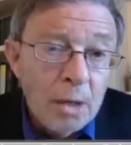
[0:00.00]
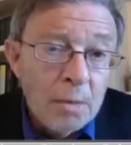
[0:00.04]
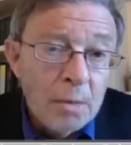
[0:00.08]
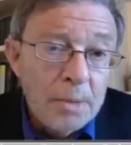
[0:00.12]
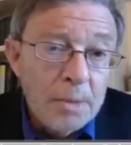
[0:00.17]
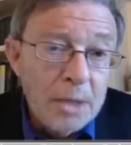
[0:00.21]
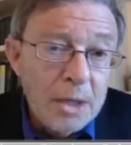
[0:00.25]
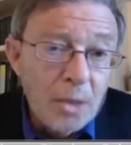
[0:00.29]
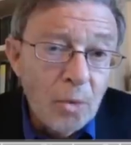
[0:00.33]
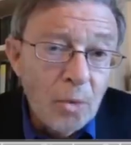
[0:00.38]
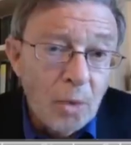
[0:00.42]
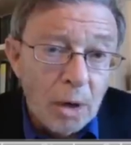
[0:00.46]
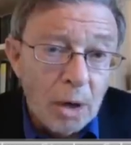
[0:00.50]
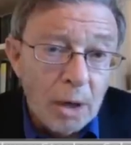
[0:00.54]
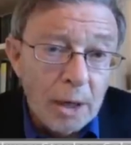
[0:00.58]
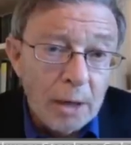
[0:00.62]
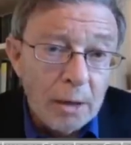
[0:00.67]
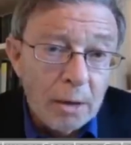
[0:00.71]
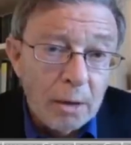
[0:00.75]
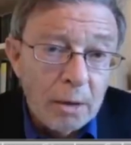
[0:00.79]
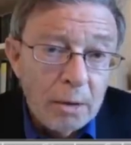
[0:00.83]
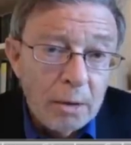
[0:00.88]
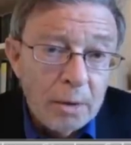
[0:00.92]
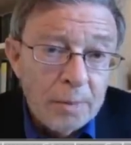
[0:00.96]

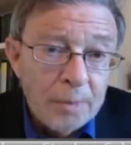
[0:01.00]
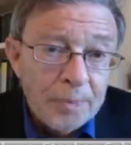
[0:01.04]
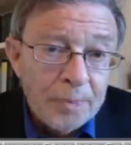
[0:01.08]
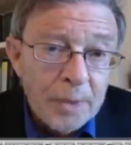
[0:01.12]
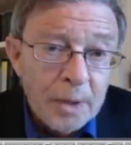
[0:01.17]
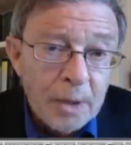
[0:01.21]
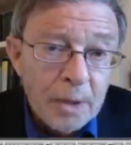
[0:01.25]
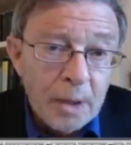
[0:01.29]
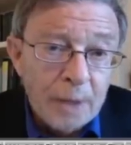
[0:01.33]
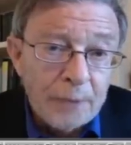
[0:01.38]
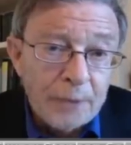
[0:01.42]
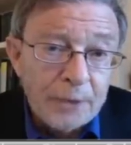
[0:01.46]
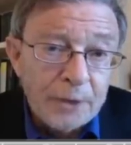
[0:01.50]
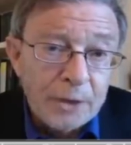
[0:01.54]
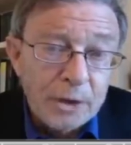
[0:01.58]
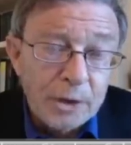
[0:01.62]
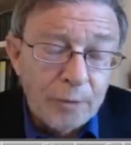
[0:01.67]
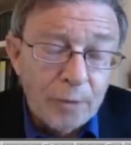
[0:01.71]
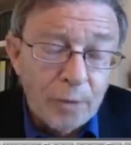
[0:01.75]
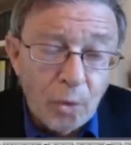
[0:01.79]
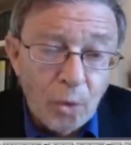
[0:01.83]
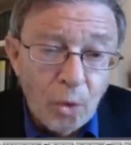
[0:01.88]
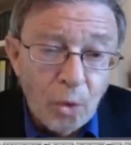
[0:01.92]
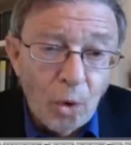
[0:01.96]
Meanwhile, the
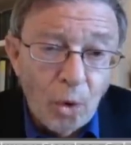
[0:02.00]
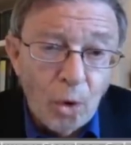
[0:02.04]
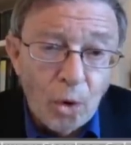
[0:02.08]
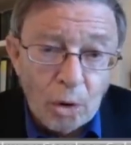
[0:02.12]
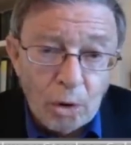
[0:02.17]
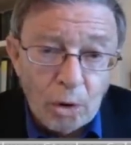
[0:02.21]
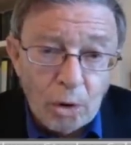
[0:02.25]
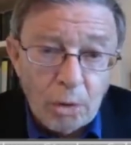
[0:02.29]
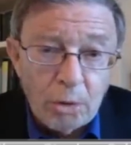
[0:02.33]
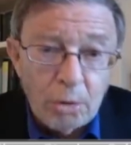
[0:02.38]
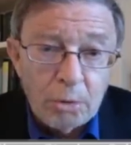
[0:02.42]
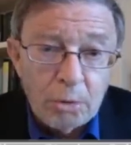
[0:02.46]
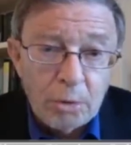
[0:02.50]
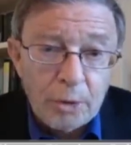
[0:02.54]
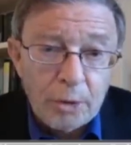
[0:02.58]
civil war,